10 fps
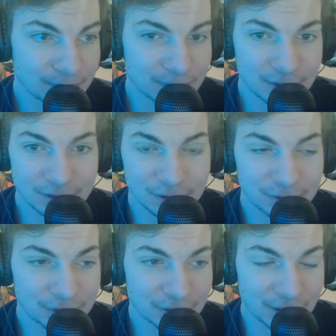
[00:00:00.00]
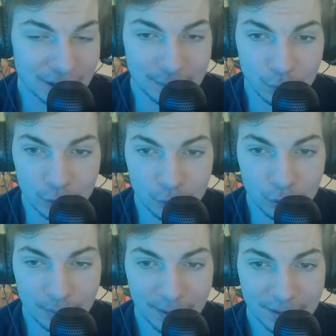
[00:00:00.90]
considering you got Cam Ward at
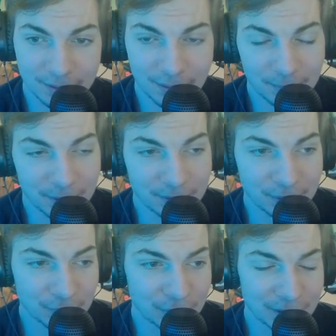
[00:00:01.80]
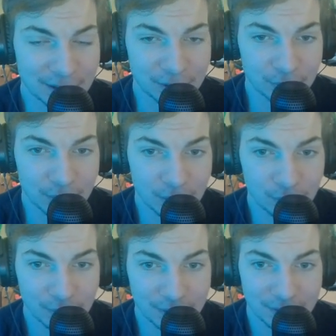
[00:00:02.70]
quarterback, you really can't go wrong
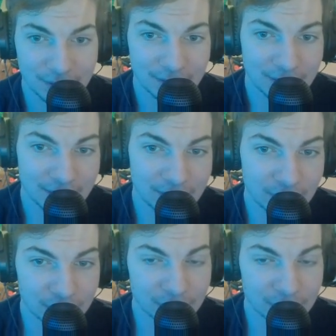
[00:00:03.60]
with Gunnar